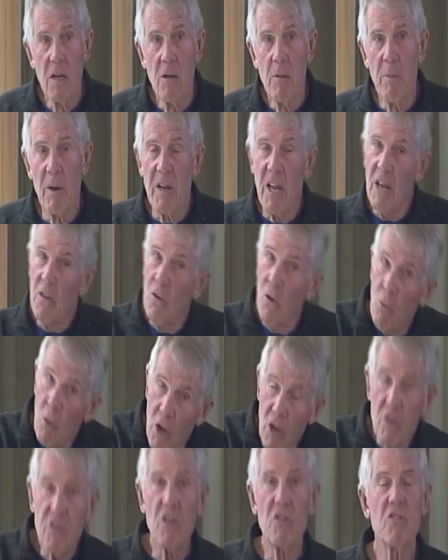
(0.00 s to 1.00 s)
But in the
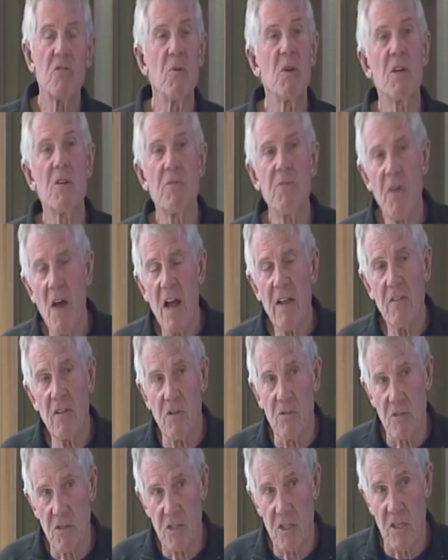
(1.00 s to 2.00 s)
wilderness, we could find
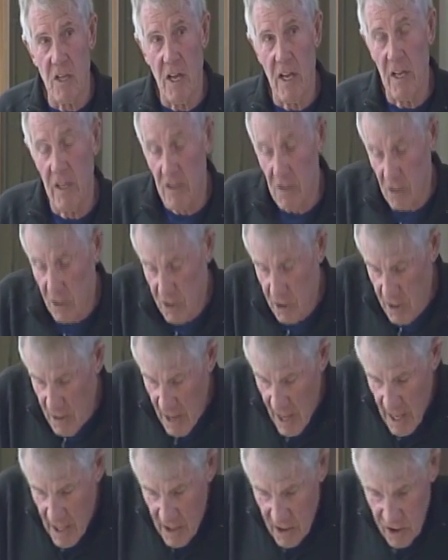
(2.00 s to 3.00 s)
those things.
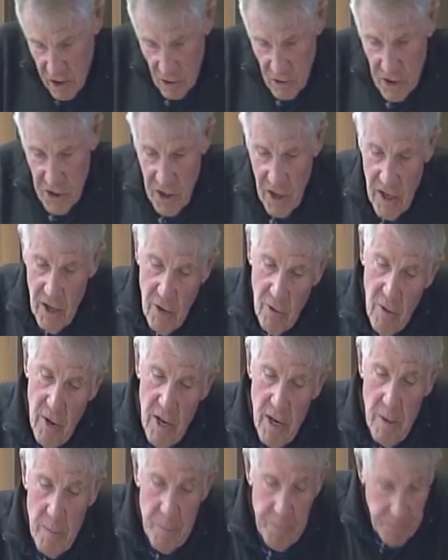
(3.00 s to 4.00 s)
So,
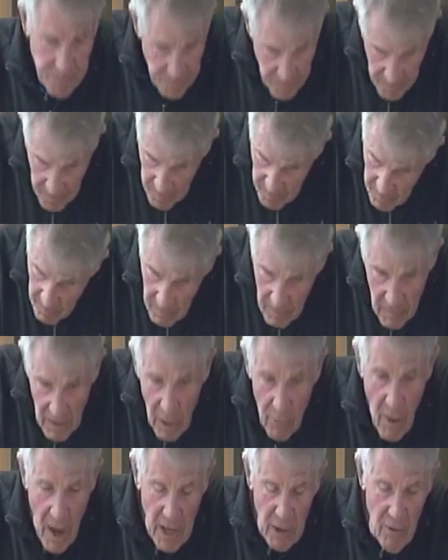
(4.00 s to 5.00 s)
scenery,
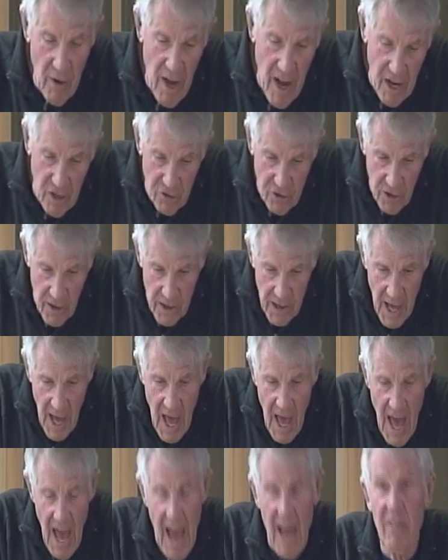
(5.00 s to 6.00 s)
recreation,
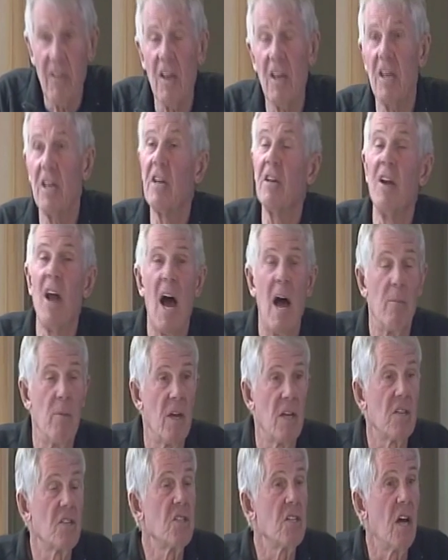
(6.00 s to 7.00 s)
and the
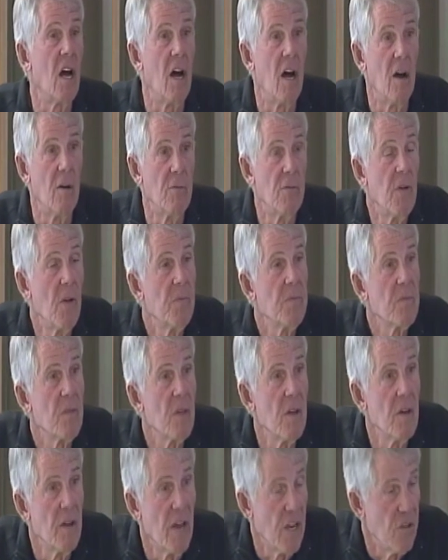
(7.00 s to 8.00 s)
economics of
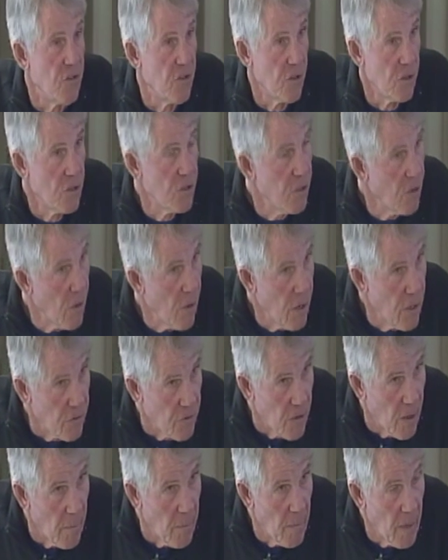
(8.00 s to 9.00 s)
nature
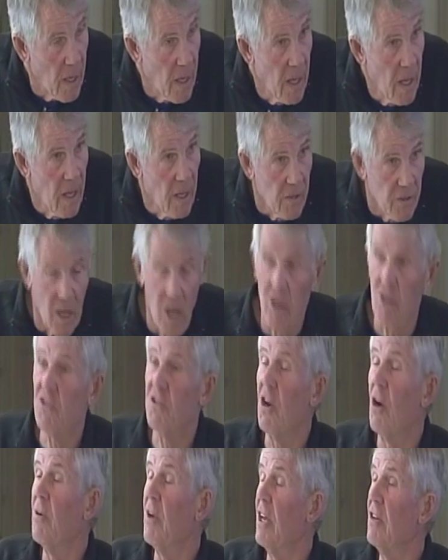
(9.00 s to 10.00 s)
tourism.
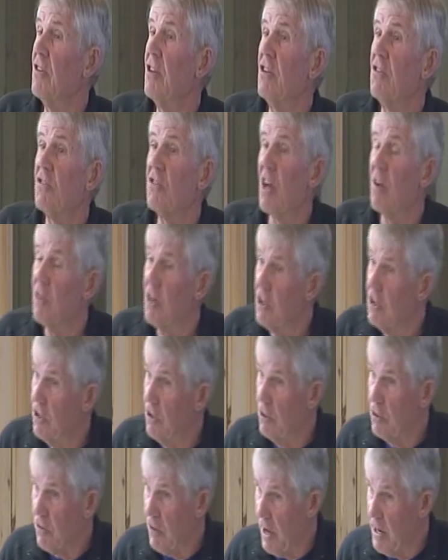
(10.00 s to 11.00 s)
Yellowstone,
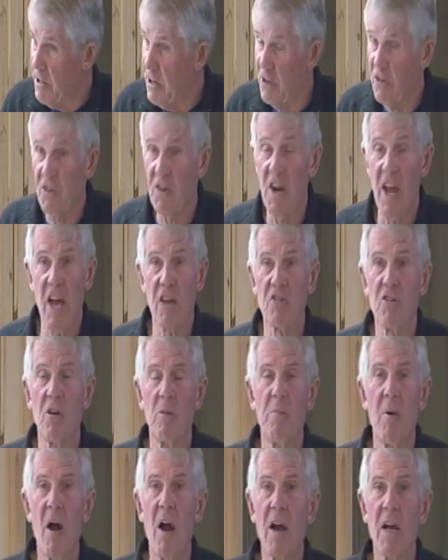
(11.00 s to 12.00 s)
1872, created as a national
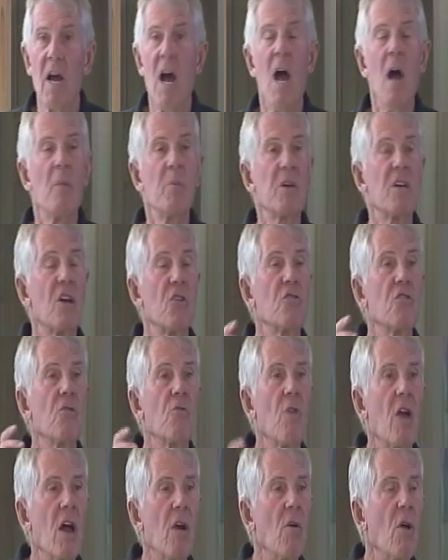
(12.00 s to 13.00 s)
park because the
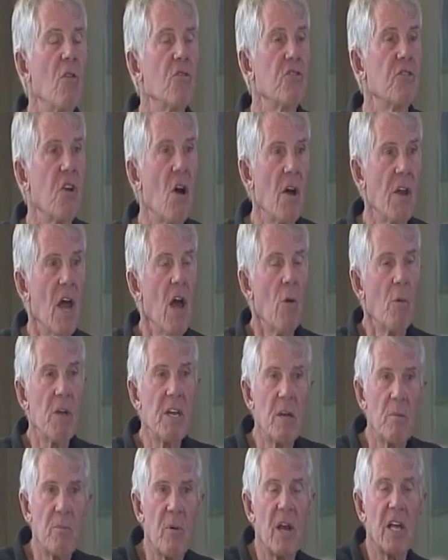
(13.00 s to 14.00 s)
railroads thought we
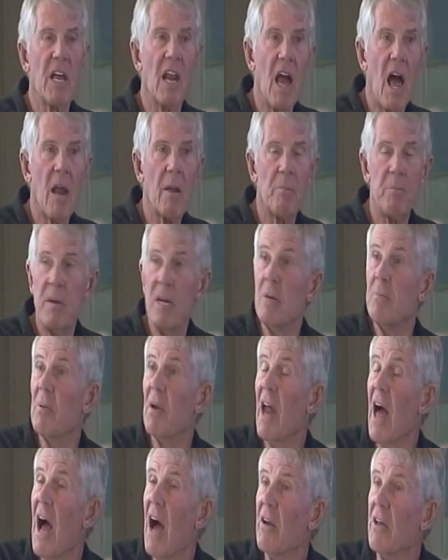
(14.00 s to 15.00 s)
can bring a lot of
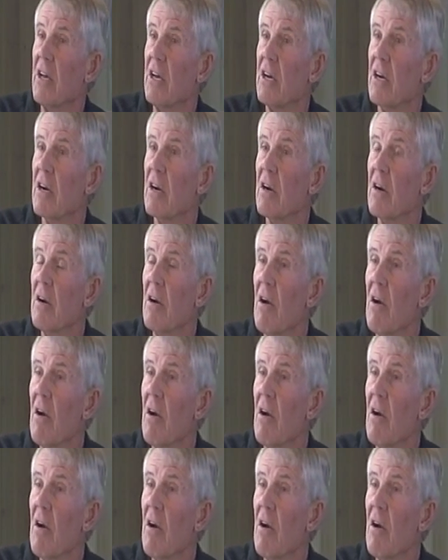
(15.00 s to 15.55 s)
people out here